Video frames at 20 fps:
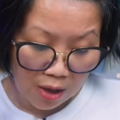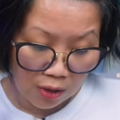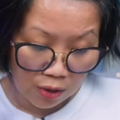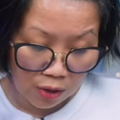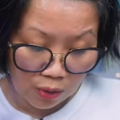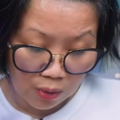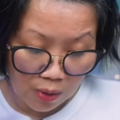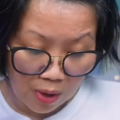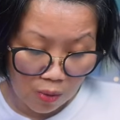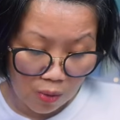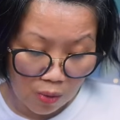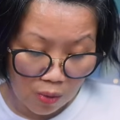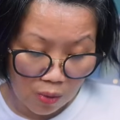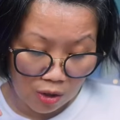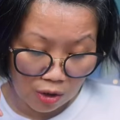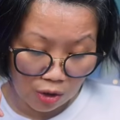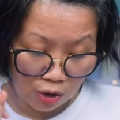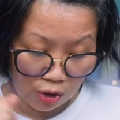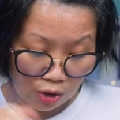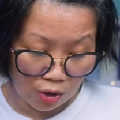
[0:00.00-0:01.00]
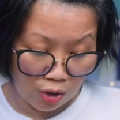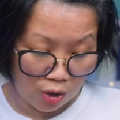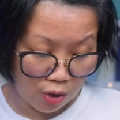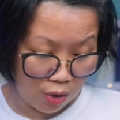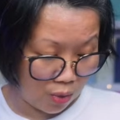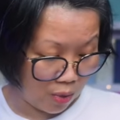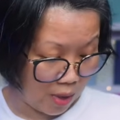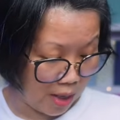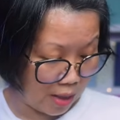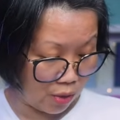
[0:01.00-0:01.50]
do I want to
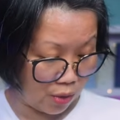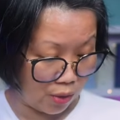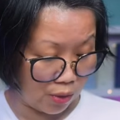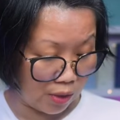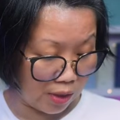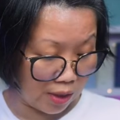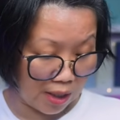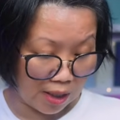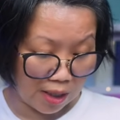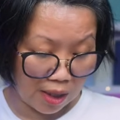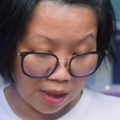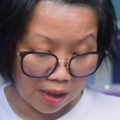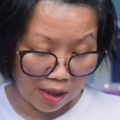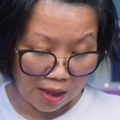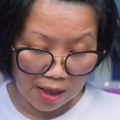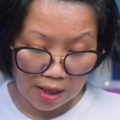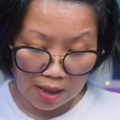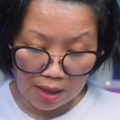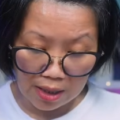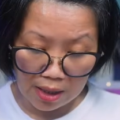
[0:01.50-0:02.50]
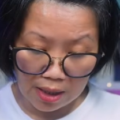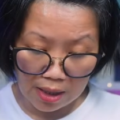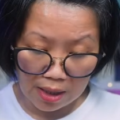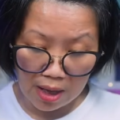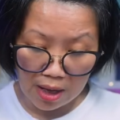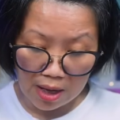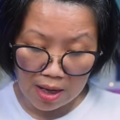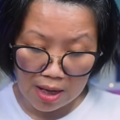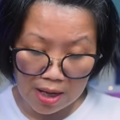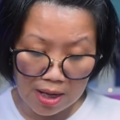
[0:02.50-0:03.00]
go and use the thicker
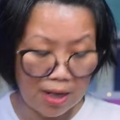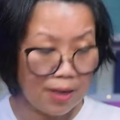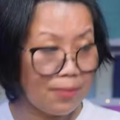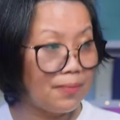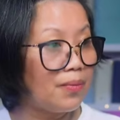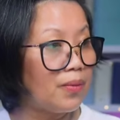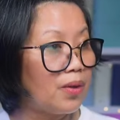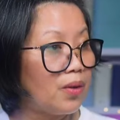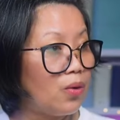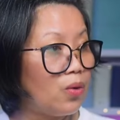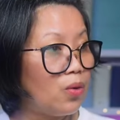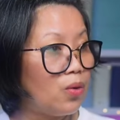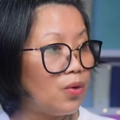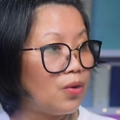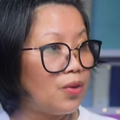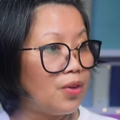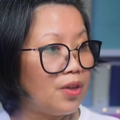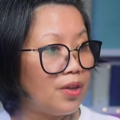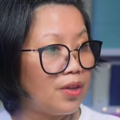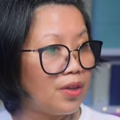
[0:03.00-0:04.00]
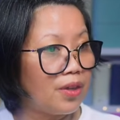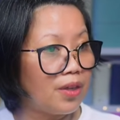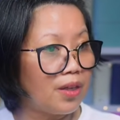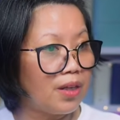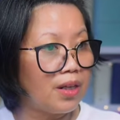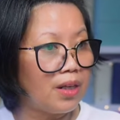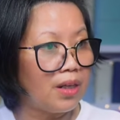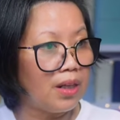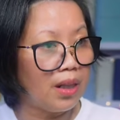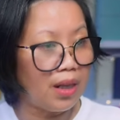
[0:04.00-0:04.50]
line or the
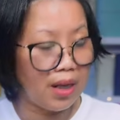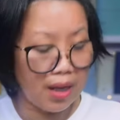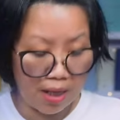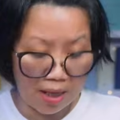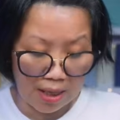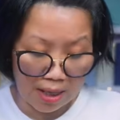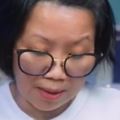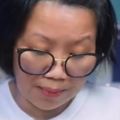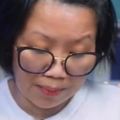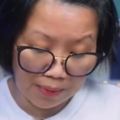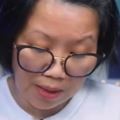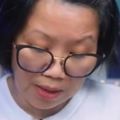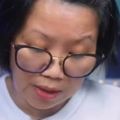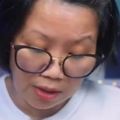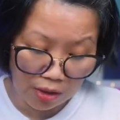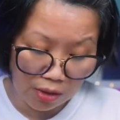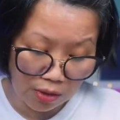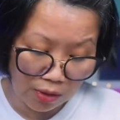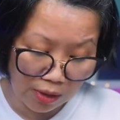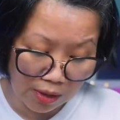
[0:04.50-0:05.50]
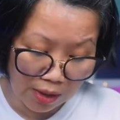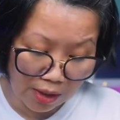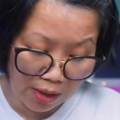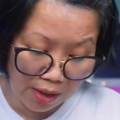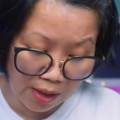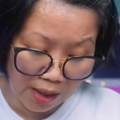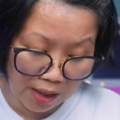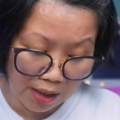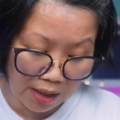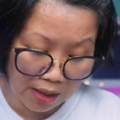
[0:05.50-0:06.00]
thinner line? Let's use the
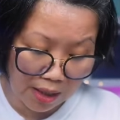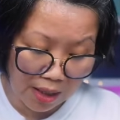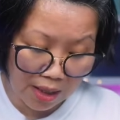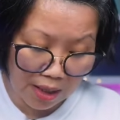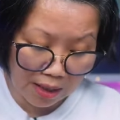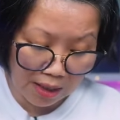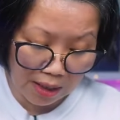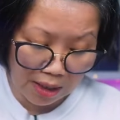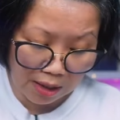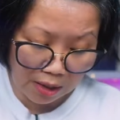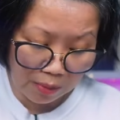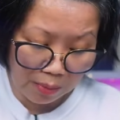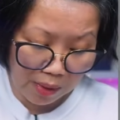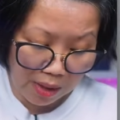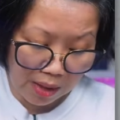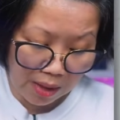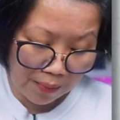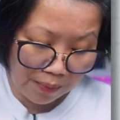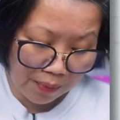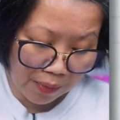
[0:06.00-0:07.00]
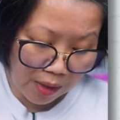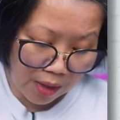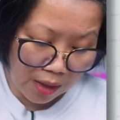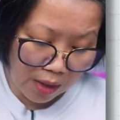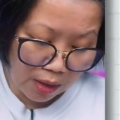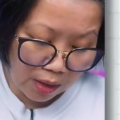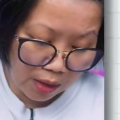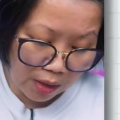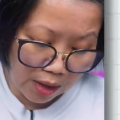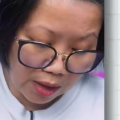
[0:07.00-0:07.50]
thicker line. Let's be
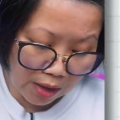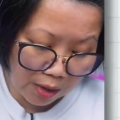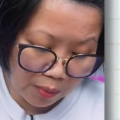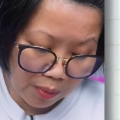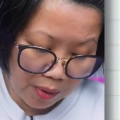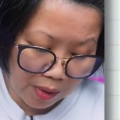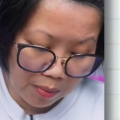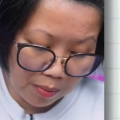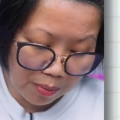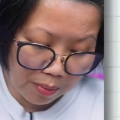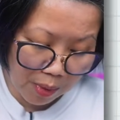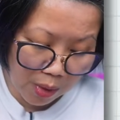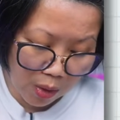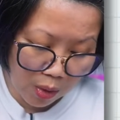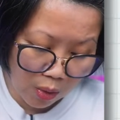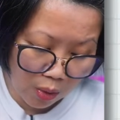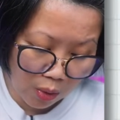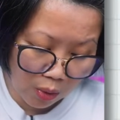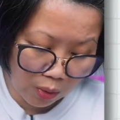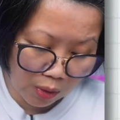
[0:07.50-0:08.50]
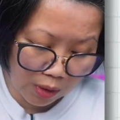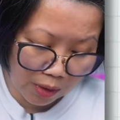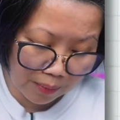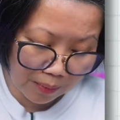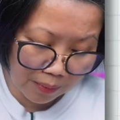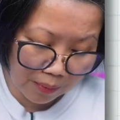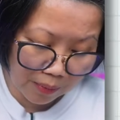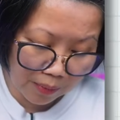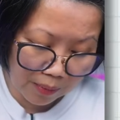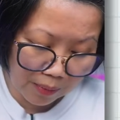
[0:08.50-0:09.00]
bold.
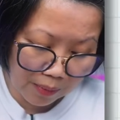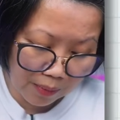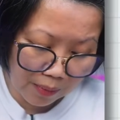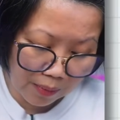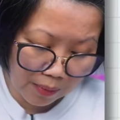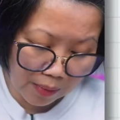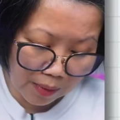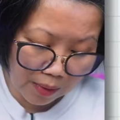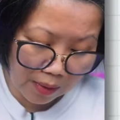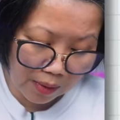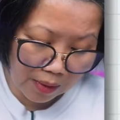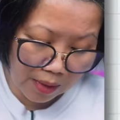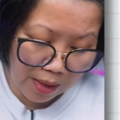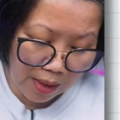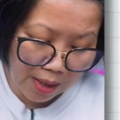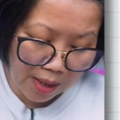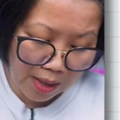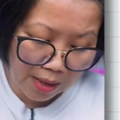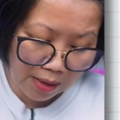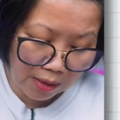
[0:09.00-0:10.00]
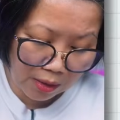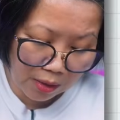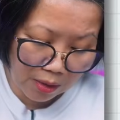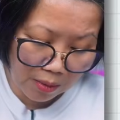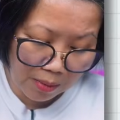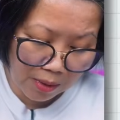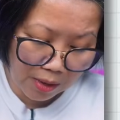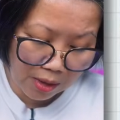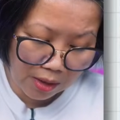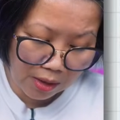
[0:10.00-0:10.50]
Okay, so
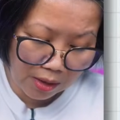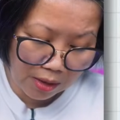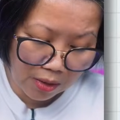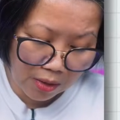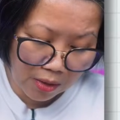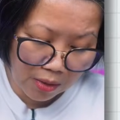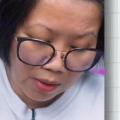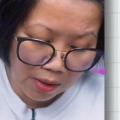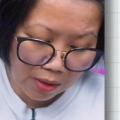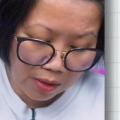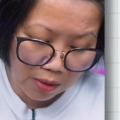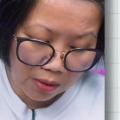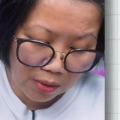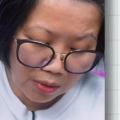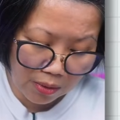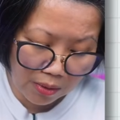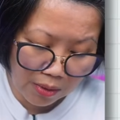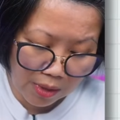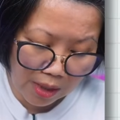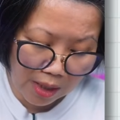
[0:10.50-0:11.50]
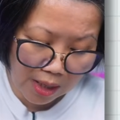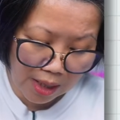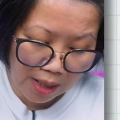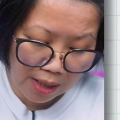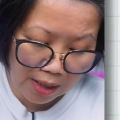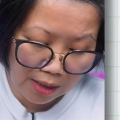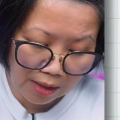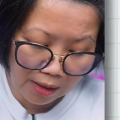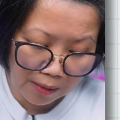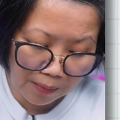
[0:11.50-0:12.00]
I'm just going to
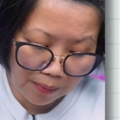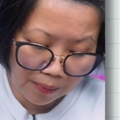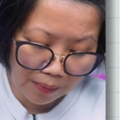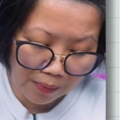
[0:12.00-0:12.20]
create